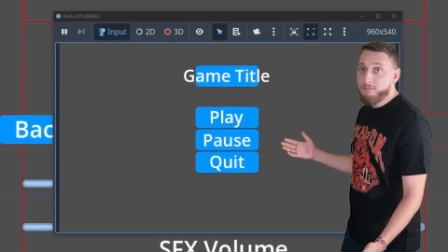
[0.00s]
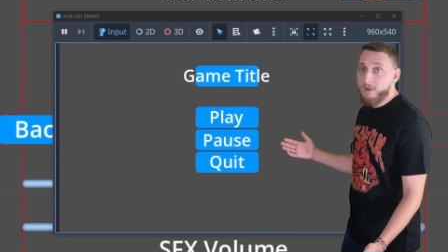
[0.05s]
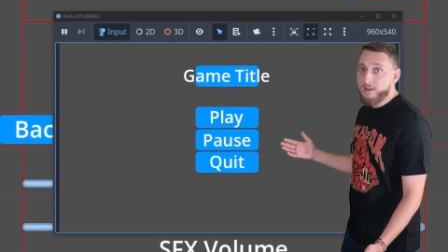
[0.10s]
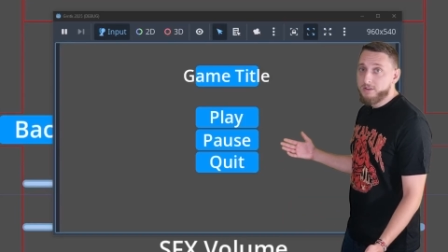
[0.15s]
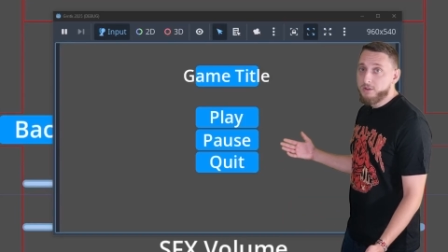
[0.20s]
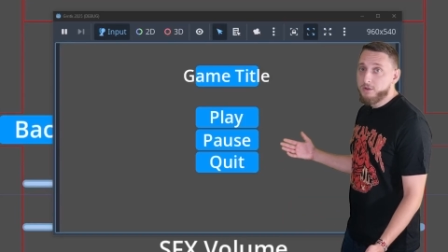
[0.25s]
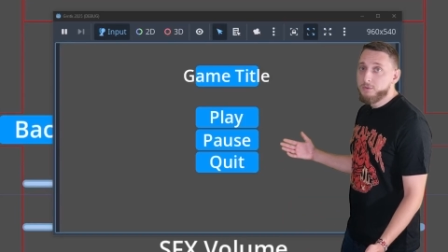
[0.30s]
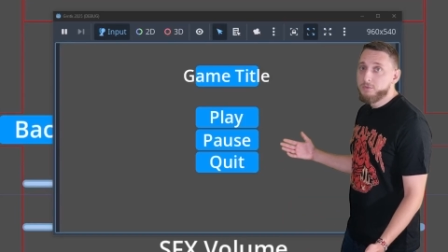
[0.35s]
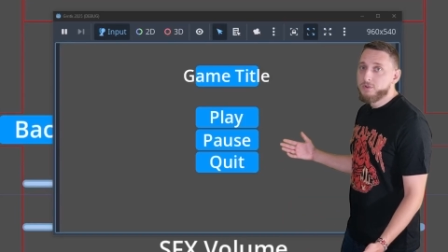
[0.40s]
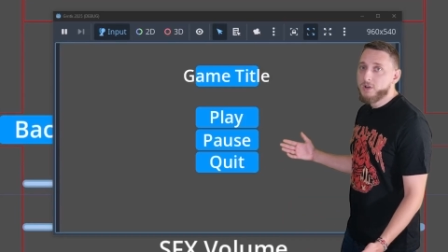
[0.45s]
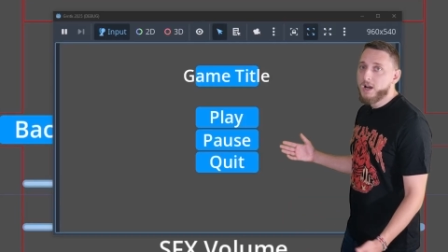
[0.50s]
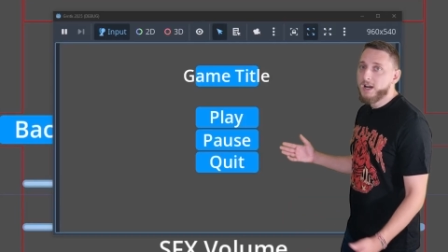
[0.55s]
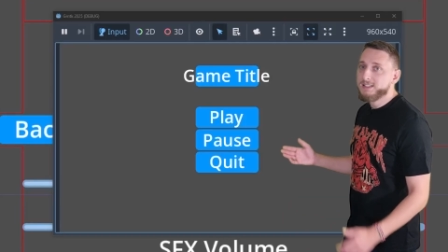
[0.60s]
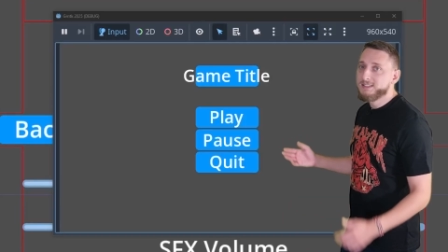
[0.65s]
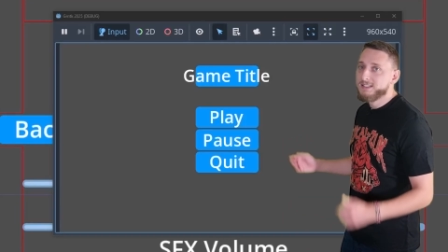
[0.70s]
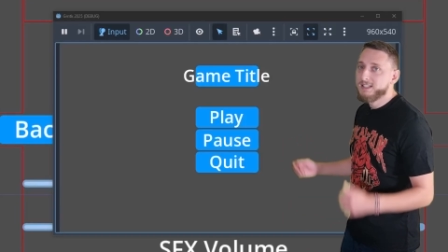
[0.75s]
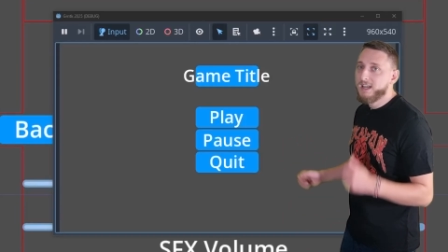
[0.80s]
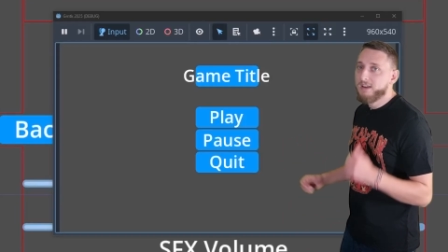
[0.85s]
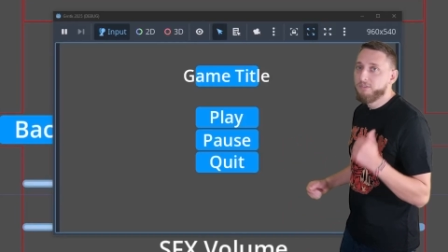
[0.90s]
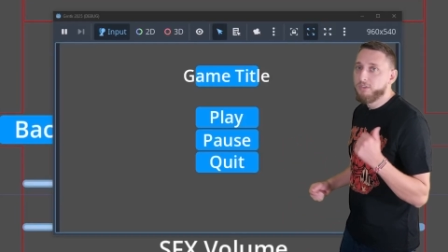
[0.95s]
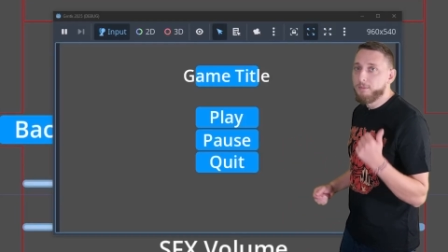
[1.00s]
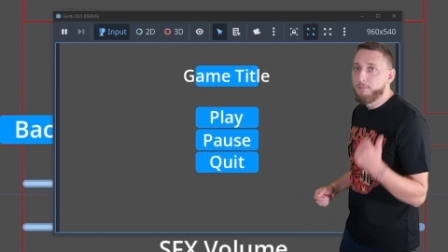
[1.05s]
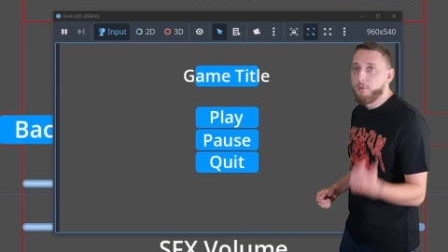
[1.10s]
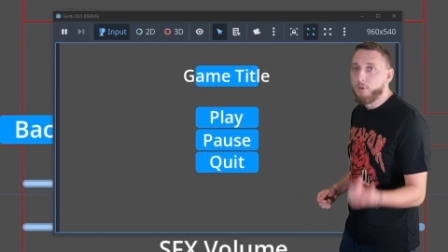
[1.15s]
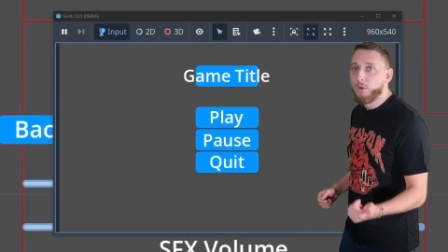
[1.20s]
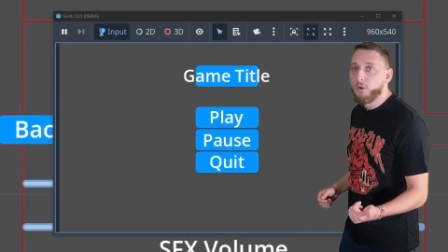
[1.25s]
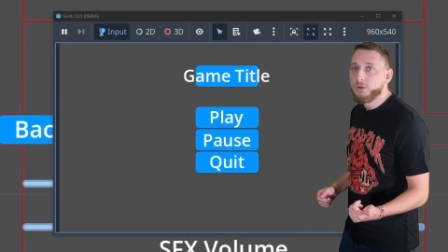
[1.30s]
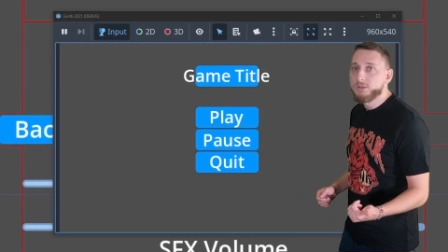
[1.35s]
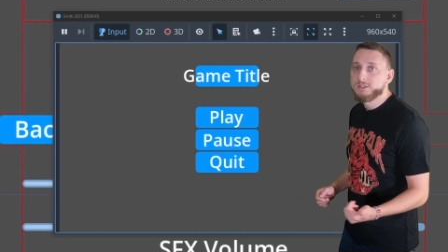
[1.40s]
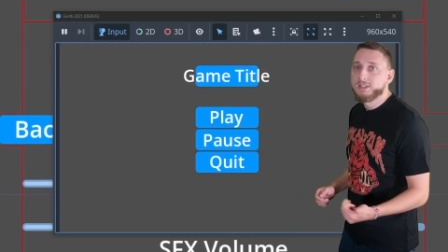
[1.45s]
menu ties together the
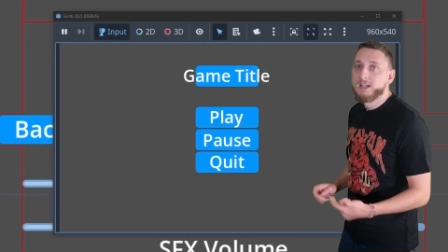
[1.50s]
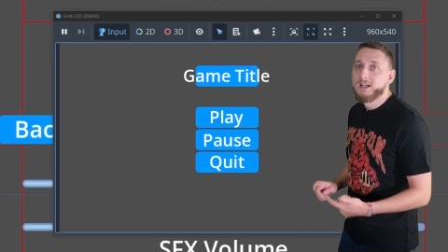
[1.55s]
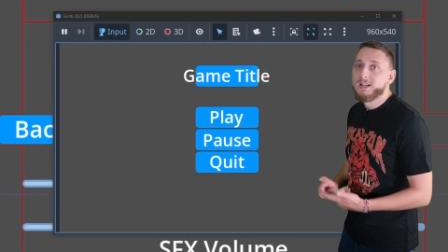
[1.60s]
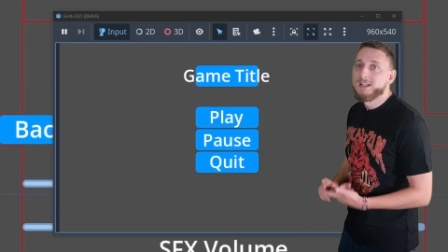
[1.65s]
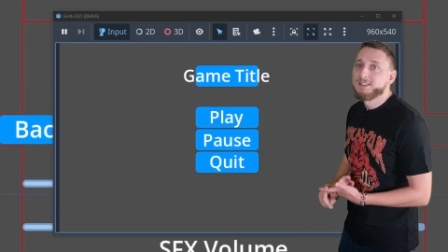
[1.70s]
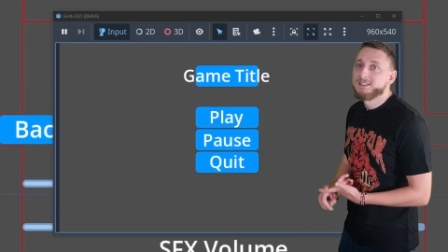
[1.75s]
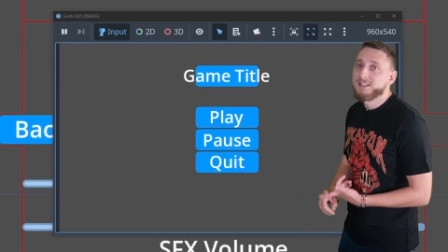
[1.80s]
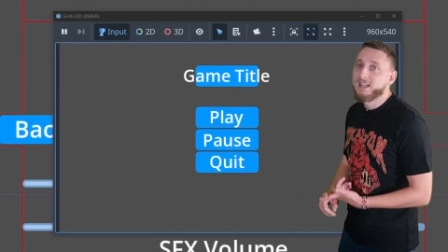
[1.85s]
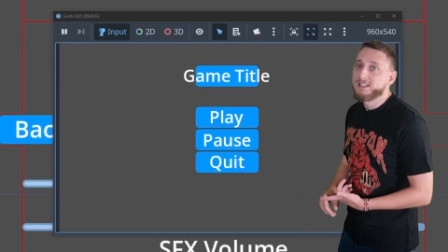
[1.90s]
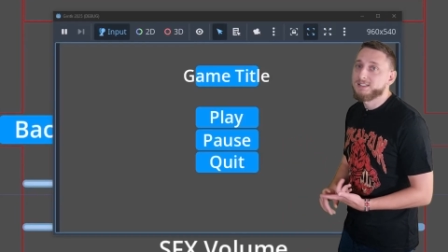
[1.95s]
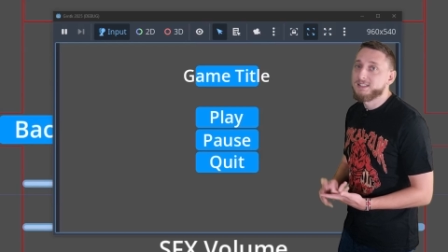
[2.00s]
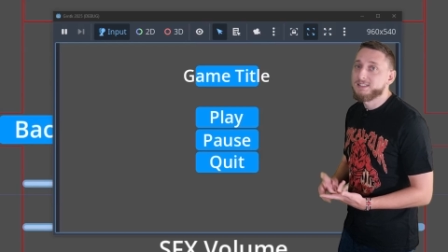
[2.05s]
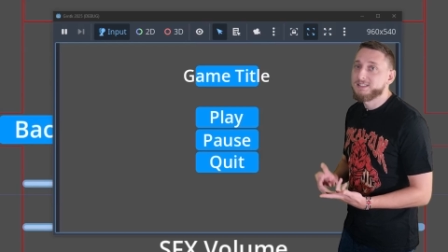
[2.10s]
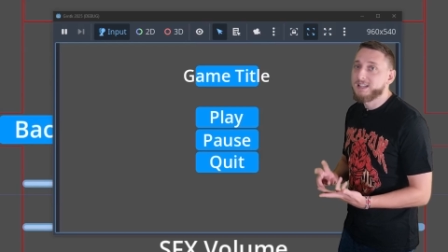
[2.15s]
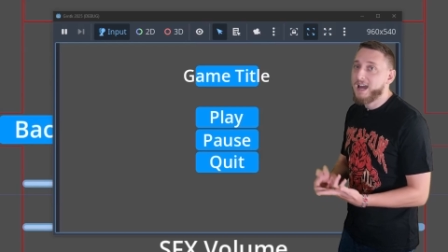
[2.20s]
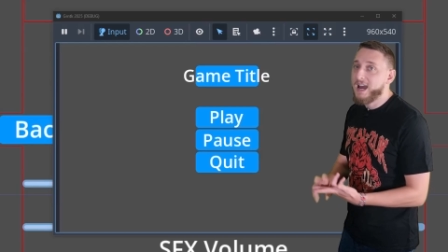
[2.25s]
pause, settings